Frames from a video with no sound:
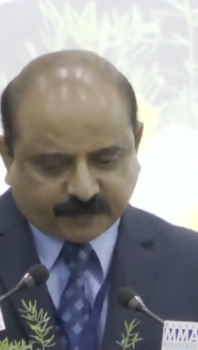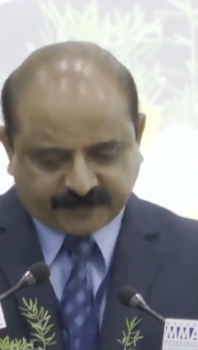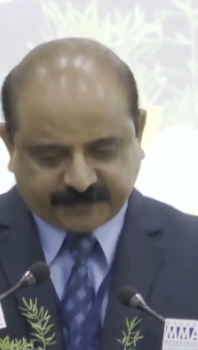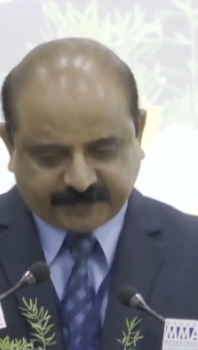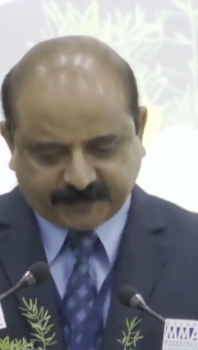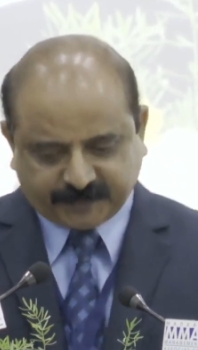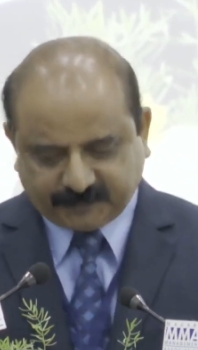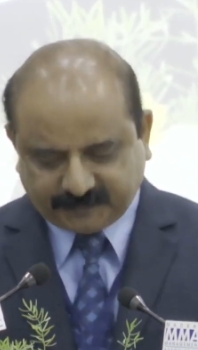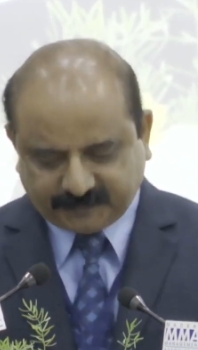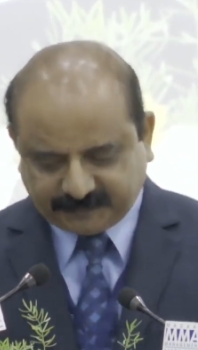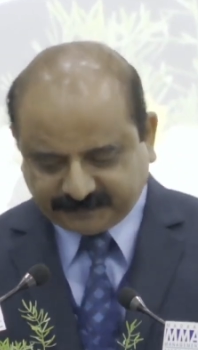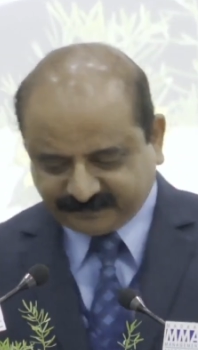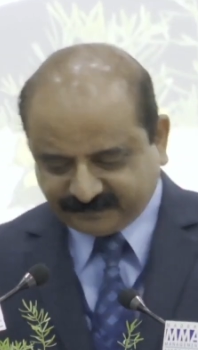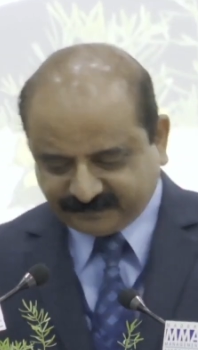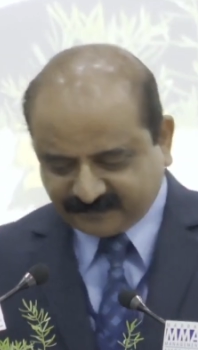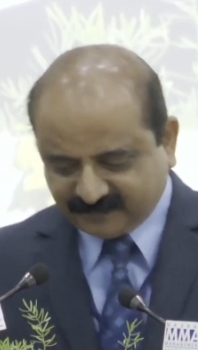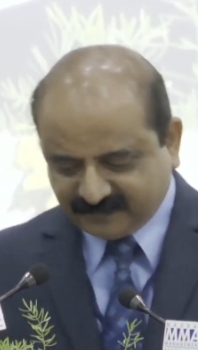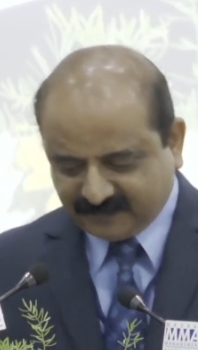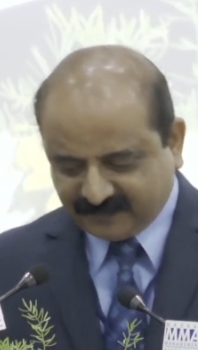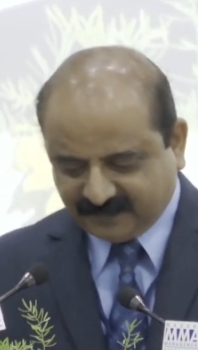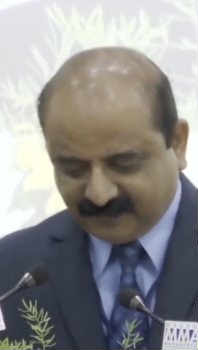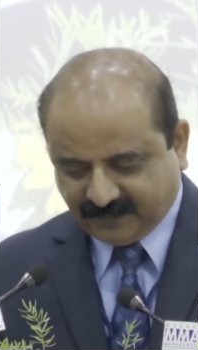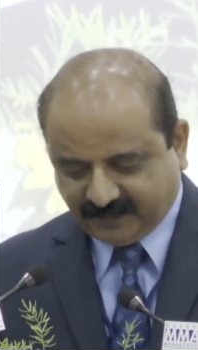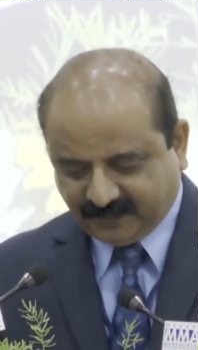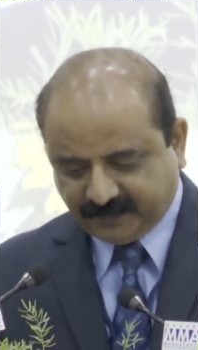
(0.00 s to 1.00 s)
with you
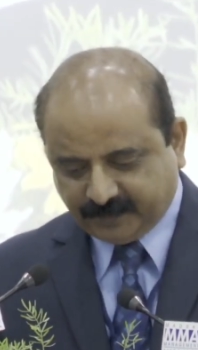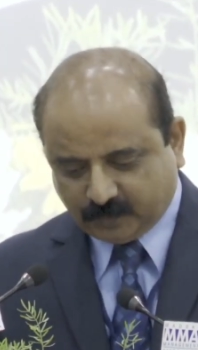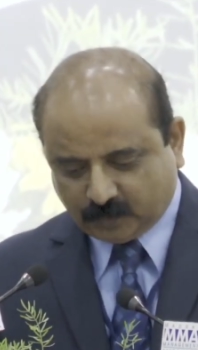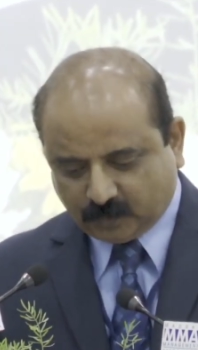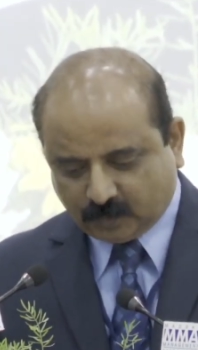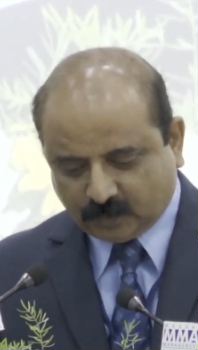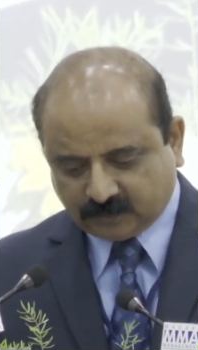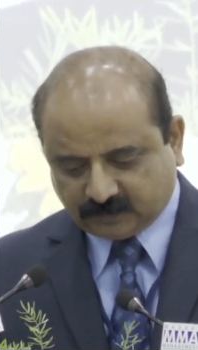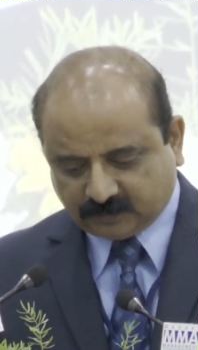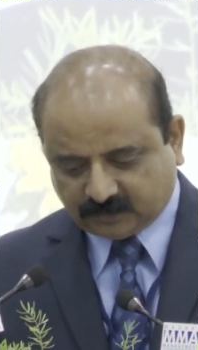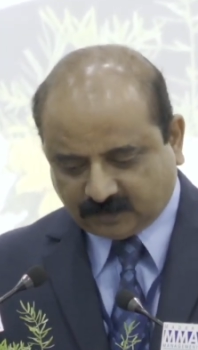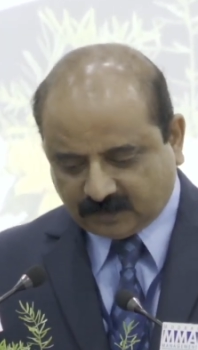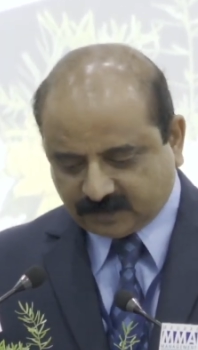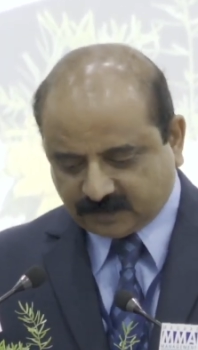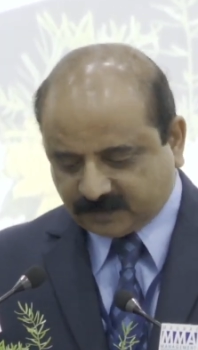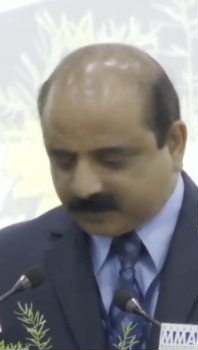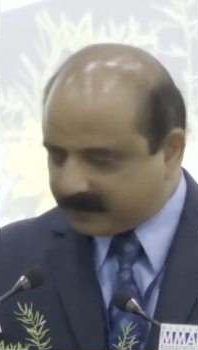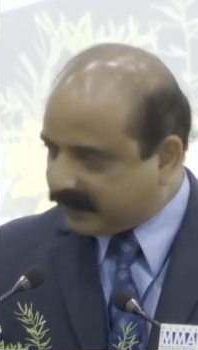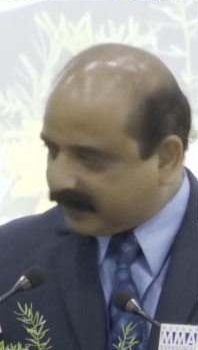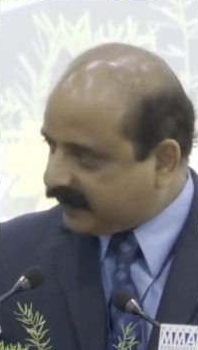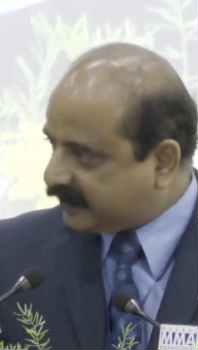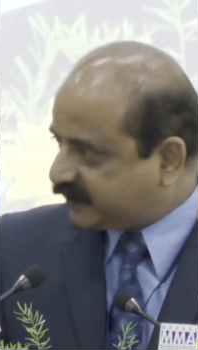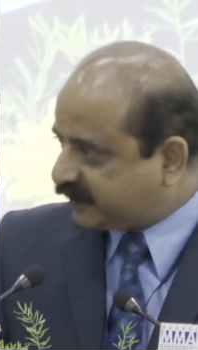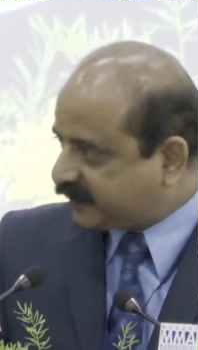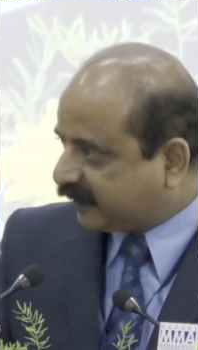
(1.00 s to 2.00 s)
in your own thoughts.
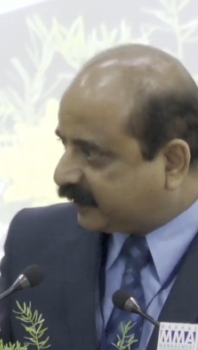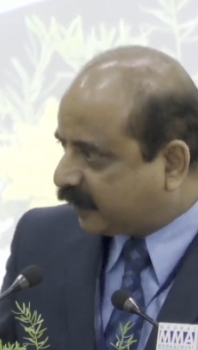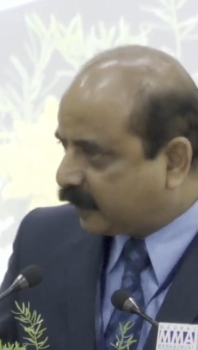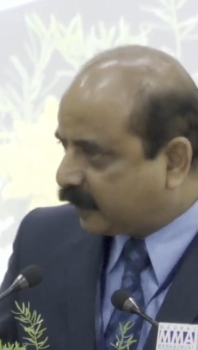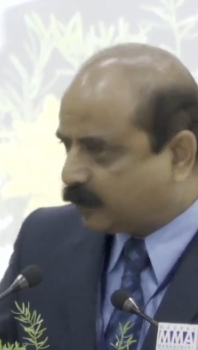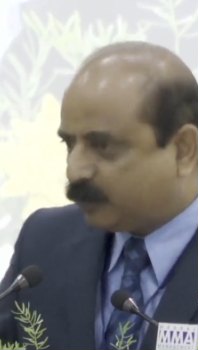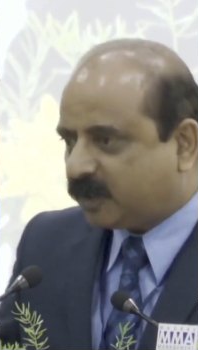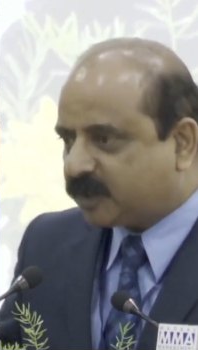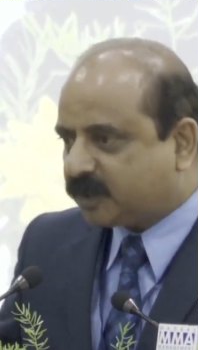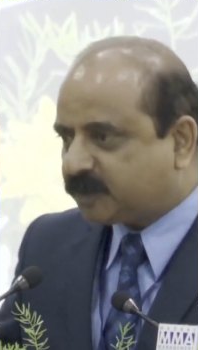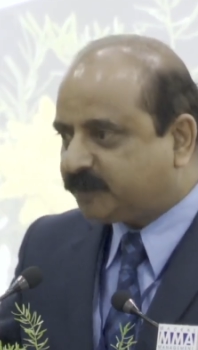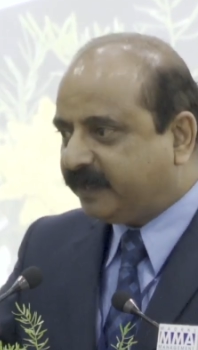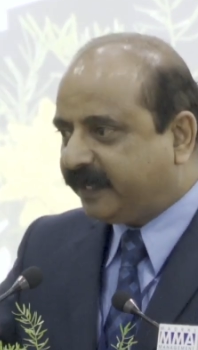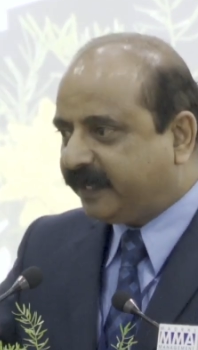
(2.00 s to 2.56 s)
Hashtag like boss.